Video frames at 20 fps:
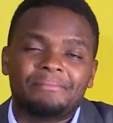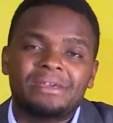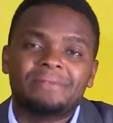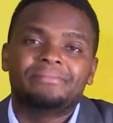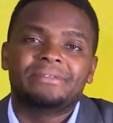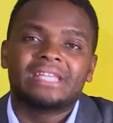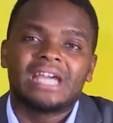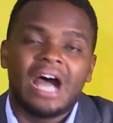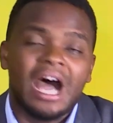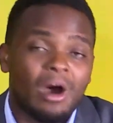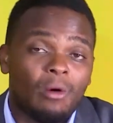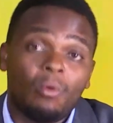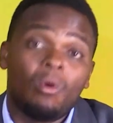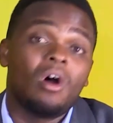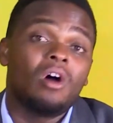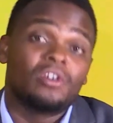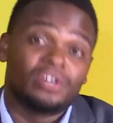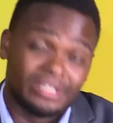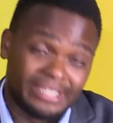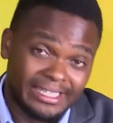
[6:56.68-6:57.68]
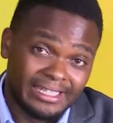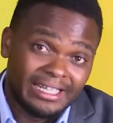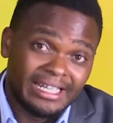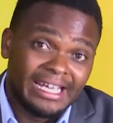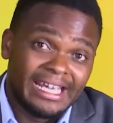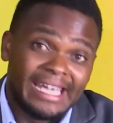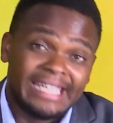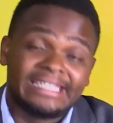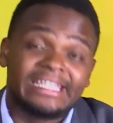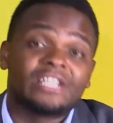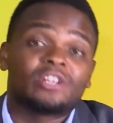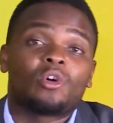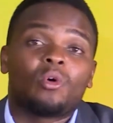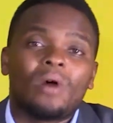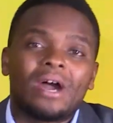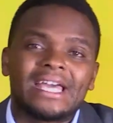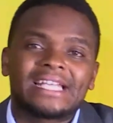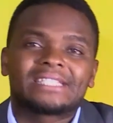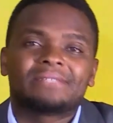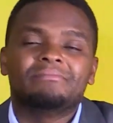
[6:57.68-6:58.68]
maybe a ward. It
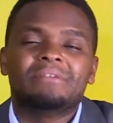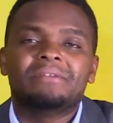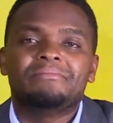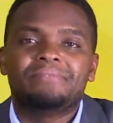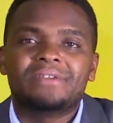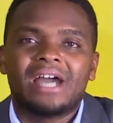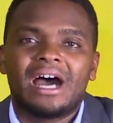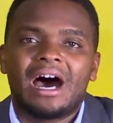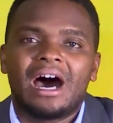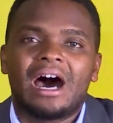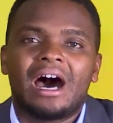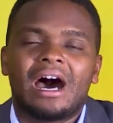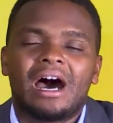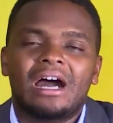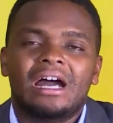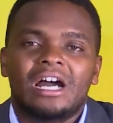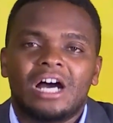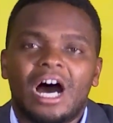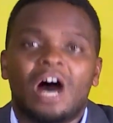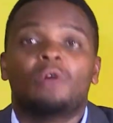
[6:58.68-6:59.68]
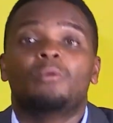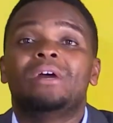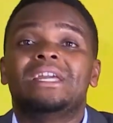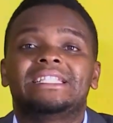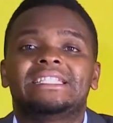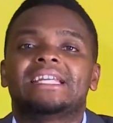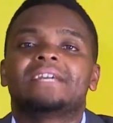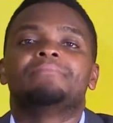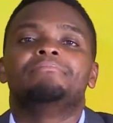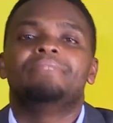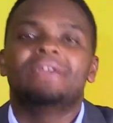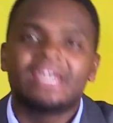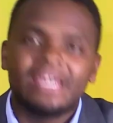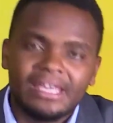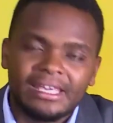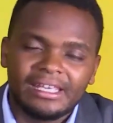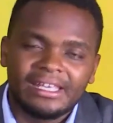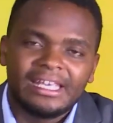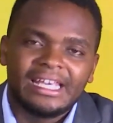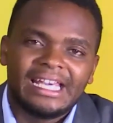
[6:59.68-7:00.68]
requires maybe a waiting
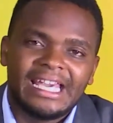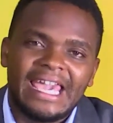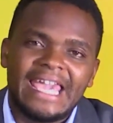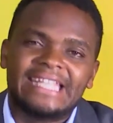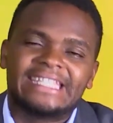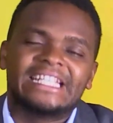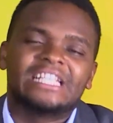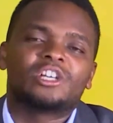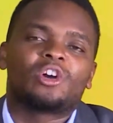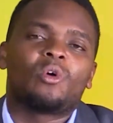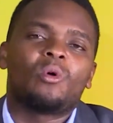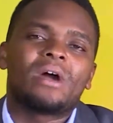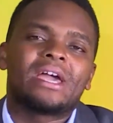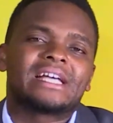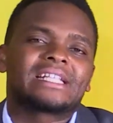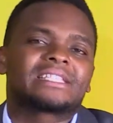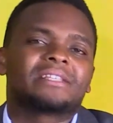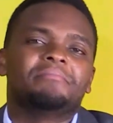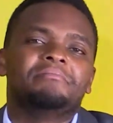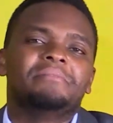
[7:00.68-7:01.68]
bay. It requires